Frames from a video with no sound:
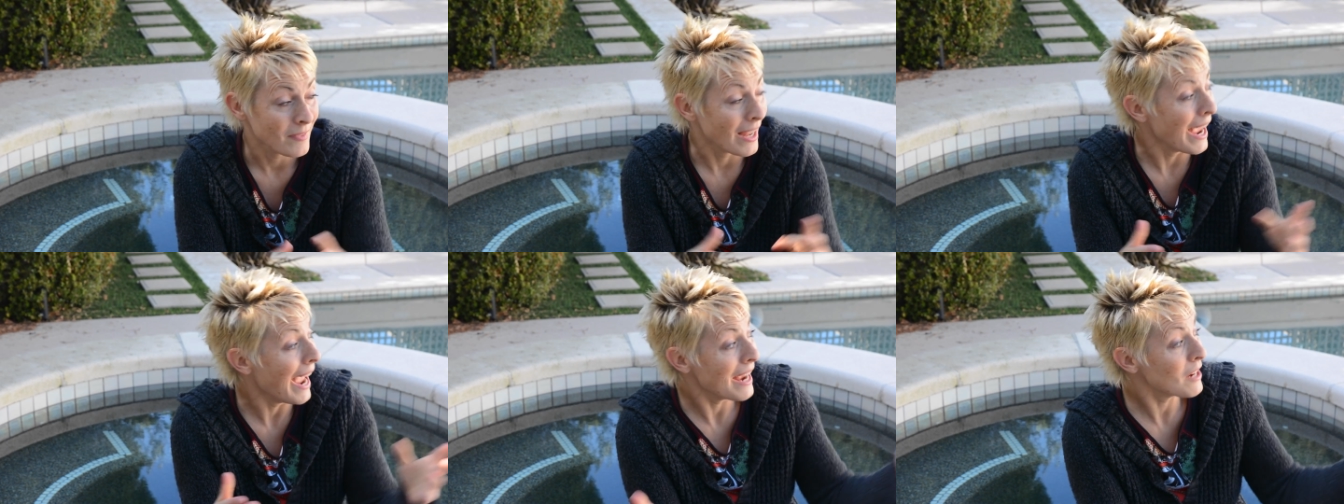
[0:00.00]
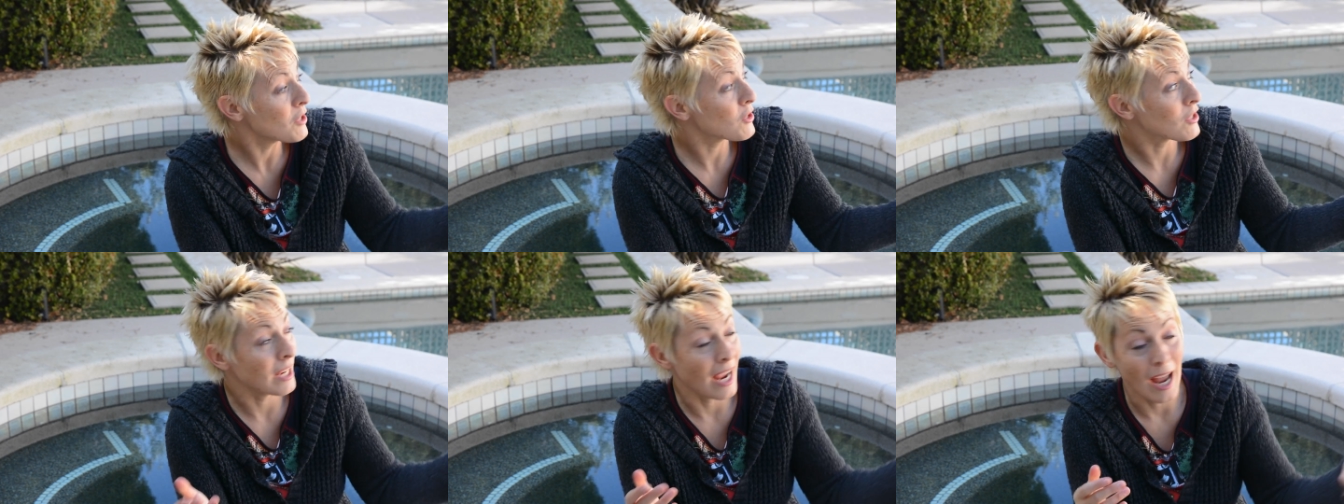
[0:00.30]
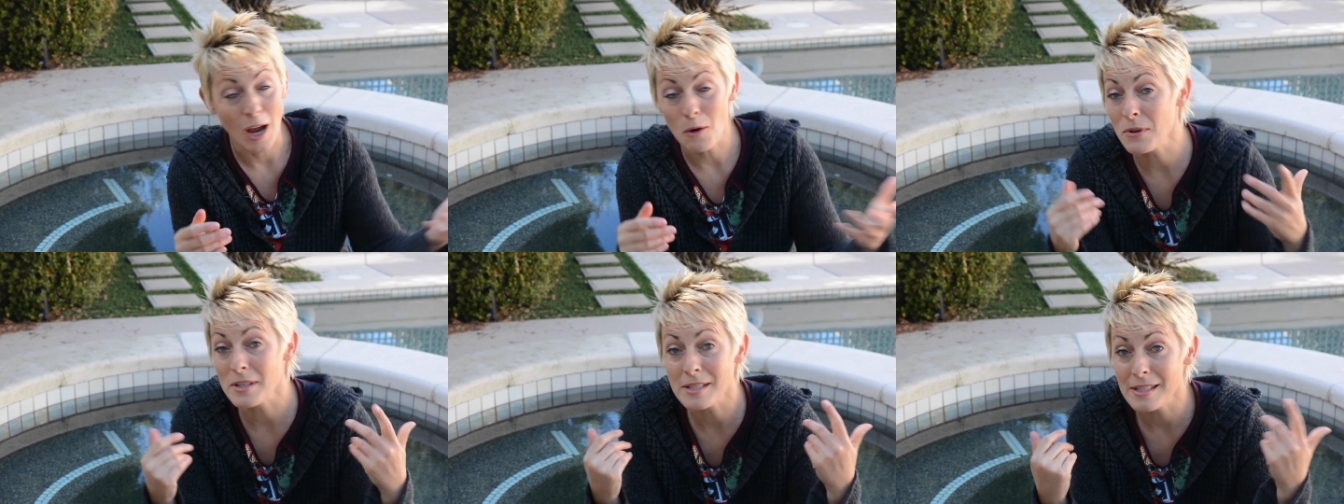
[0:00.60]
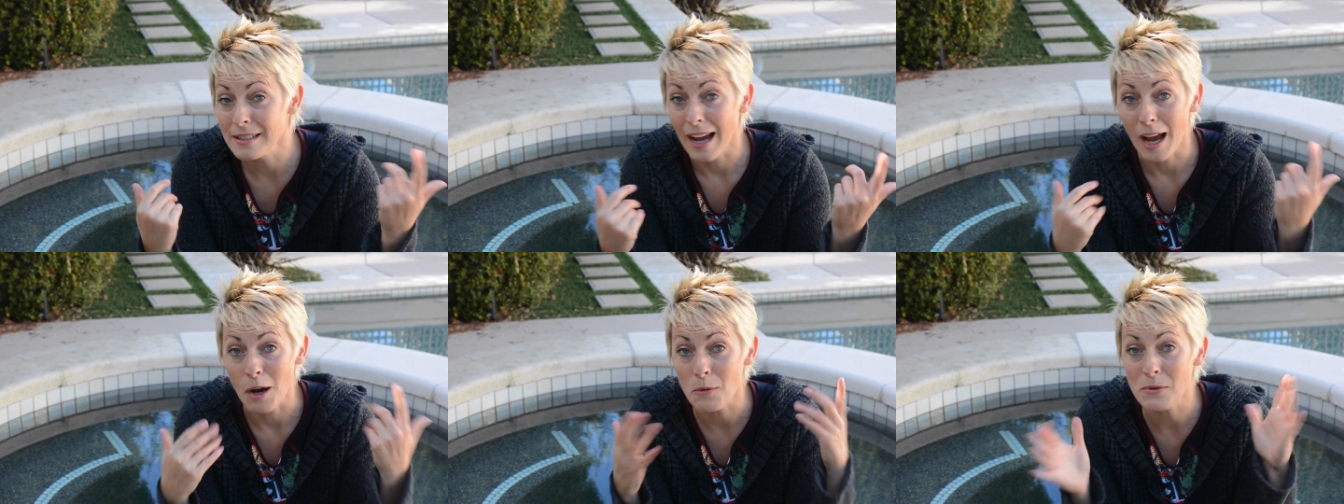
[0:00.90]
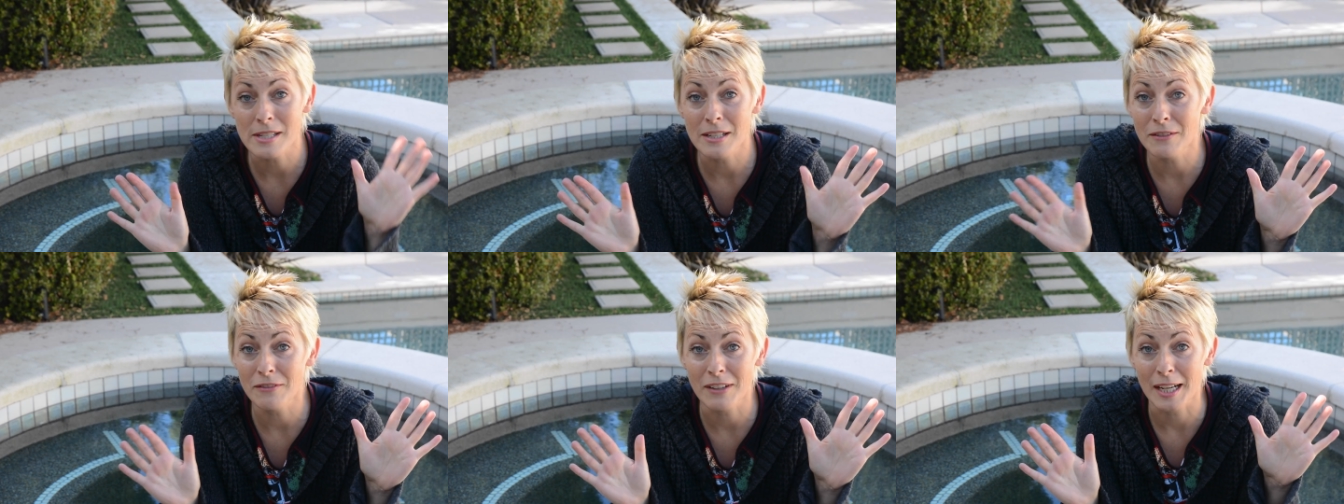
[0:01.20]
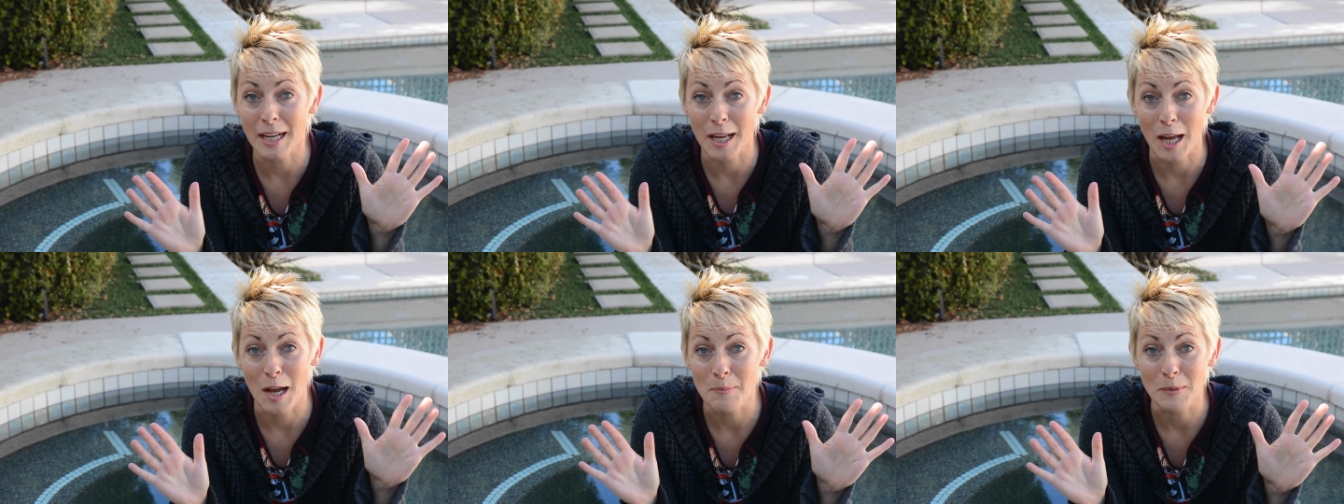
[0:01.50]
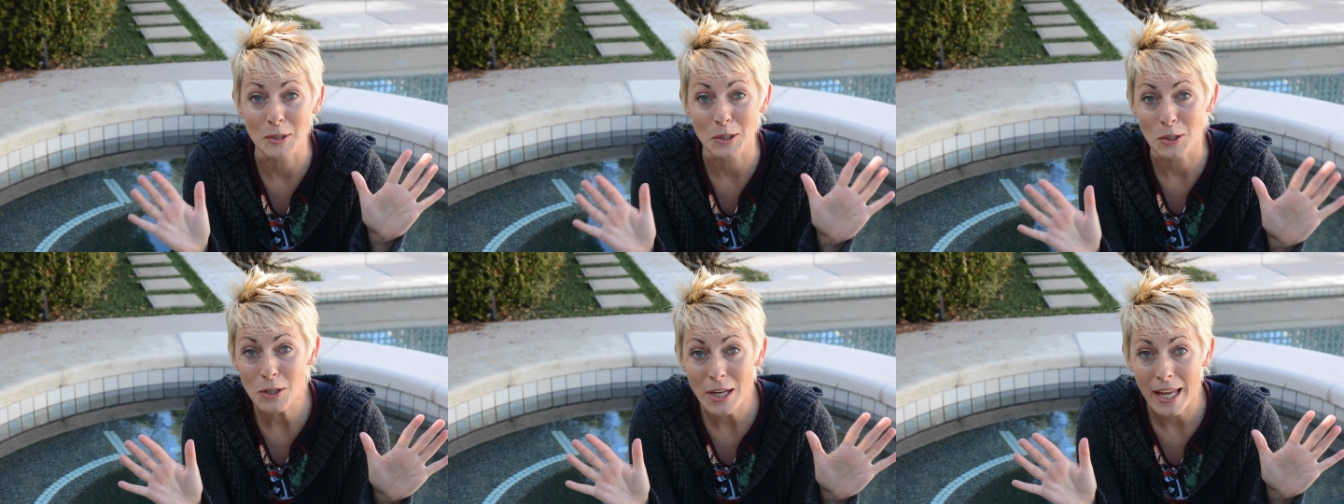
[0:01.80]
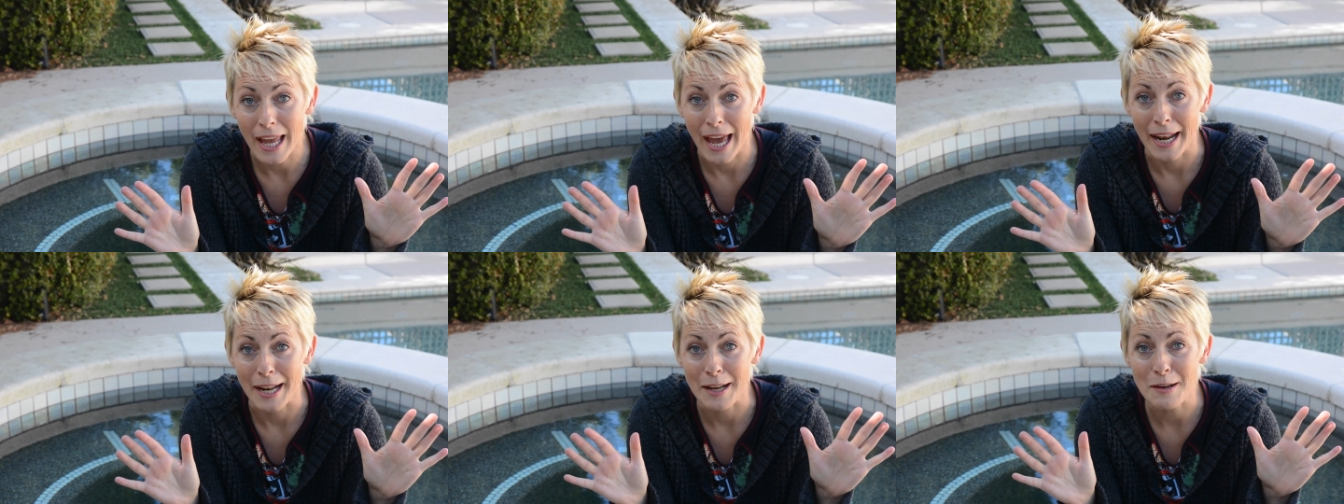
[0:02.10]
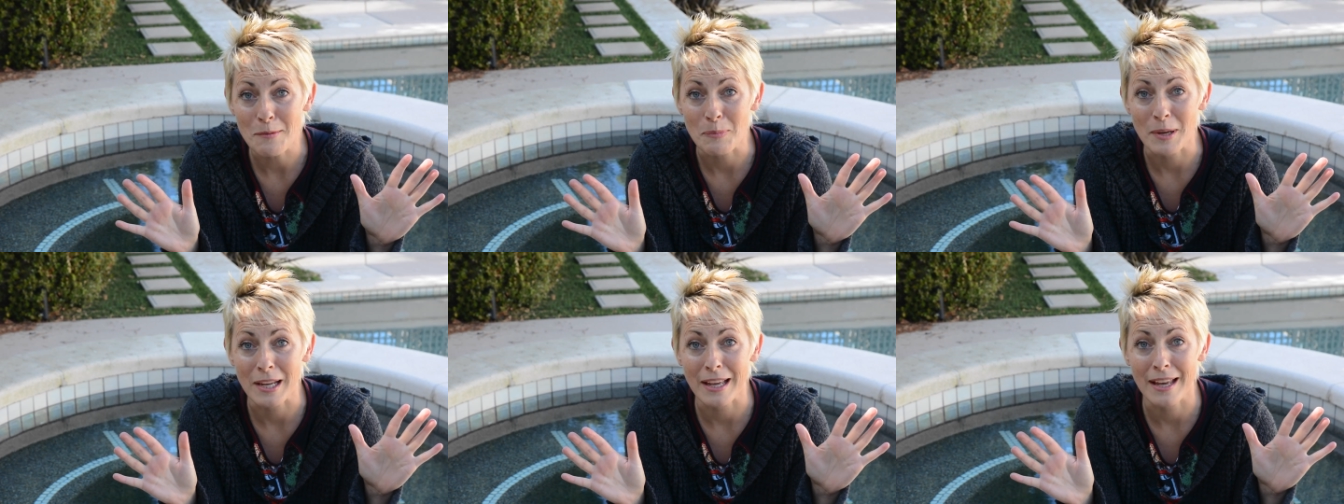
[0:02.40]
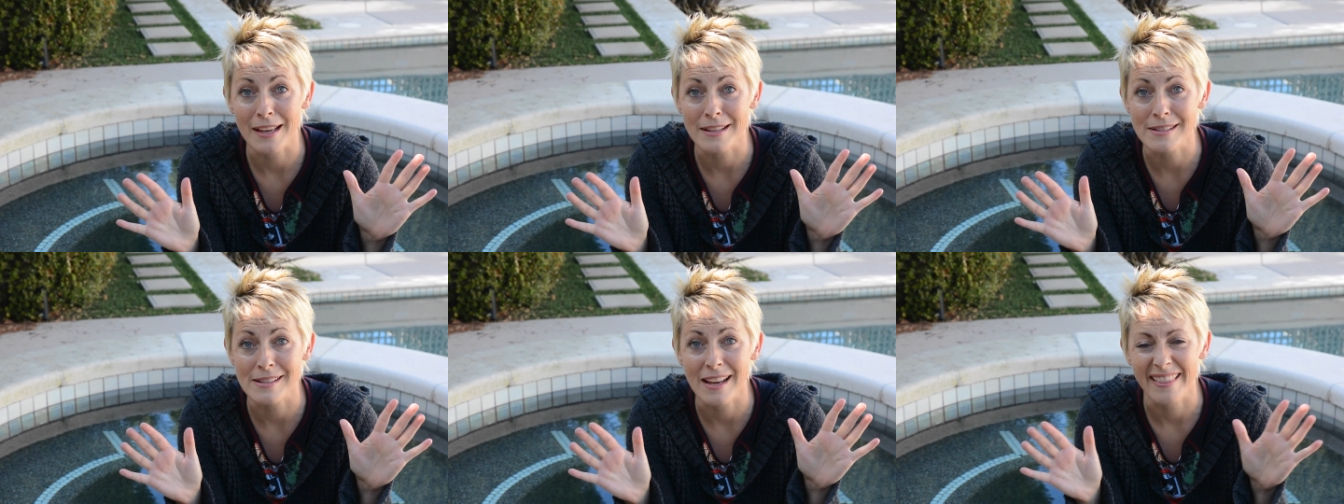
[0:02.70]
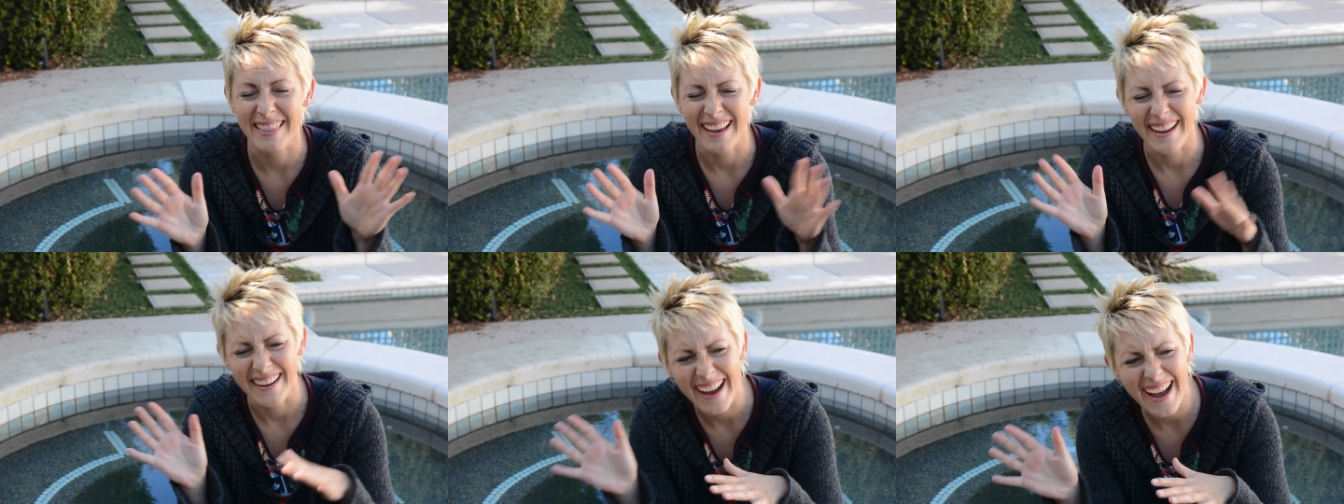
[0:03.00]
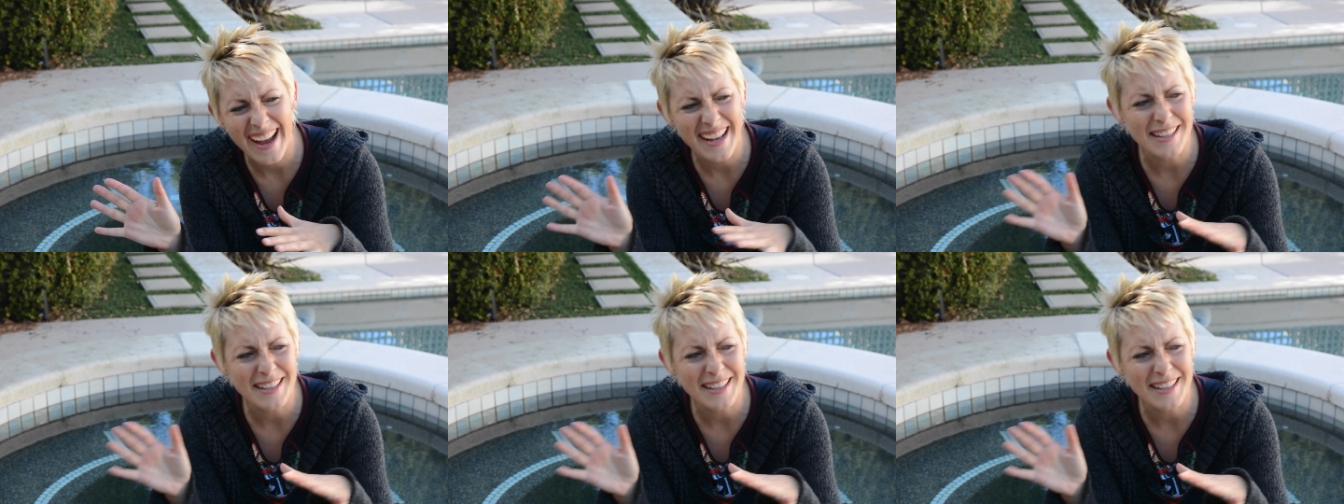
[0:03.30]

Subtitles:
actually I wasn't even going to come and look at it, because I thought,